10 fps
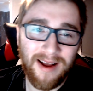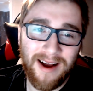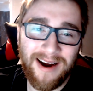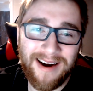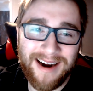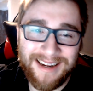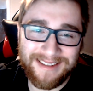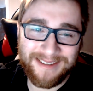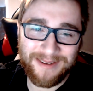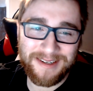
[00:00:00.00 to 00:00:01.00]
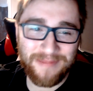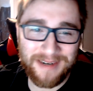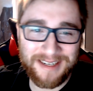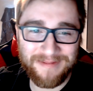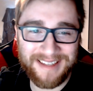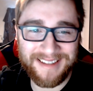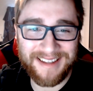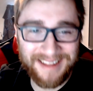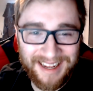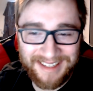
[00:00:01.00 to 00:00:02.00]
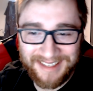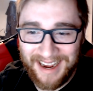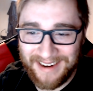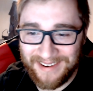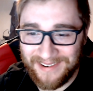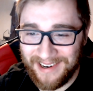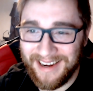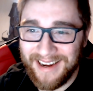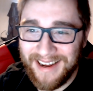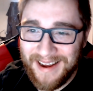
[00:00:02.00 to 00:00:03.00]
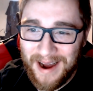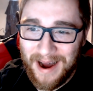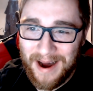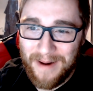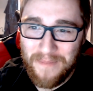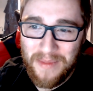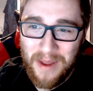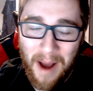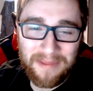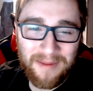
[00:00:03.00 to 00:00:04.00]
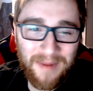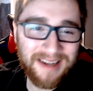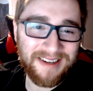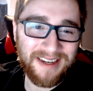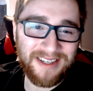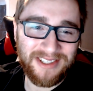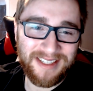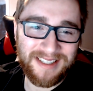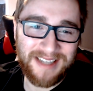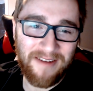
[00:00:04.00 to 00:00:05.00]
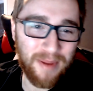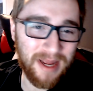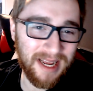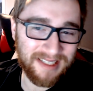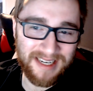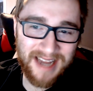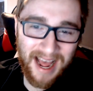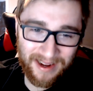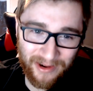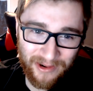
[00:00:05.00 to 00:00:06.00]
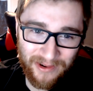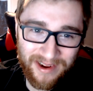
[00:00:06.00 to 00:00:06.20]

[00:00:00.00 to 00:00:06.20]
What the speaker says: Alright, so this brings me into the last category. Optimizations, FPS, and netcode.